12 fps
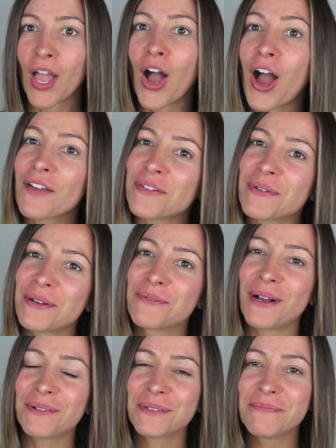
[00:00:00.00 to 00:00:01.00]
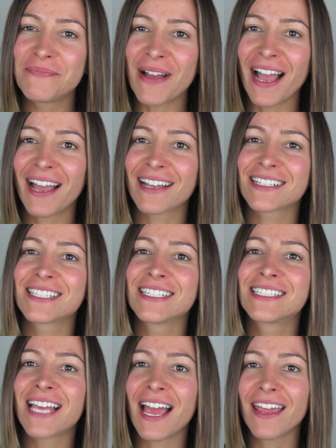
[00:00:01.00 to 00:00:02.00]
Hi everyone, welcome back.
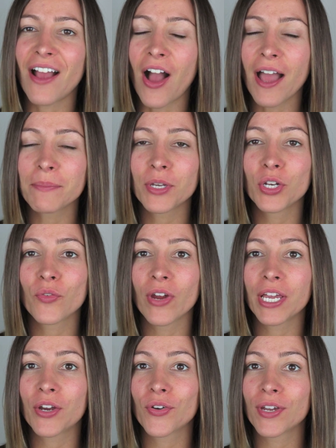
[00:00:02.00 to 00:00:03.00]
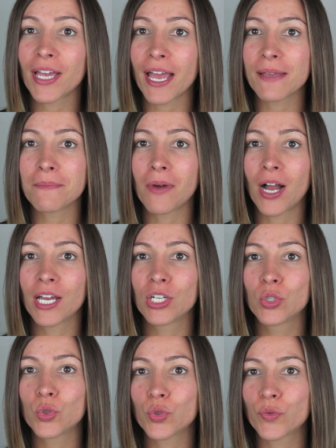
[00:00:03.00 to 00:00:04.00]
Today I'm going to recreate my
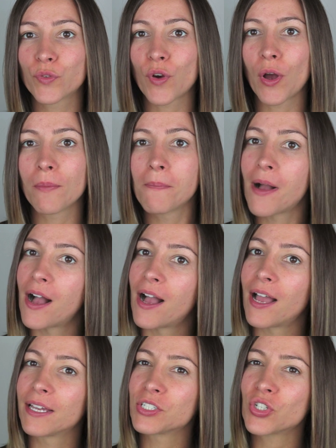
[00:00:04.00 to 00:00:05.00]
look from my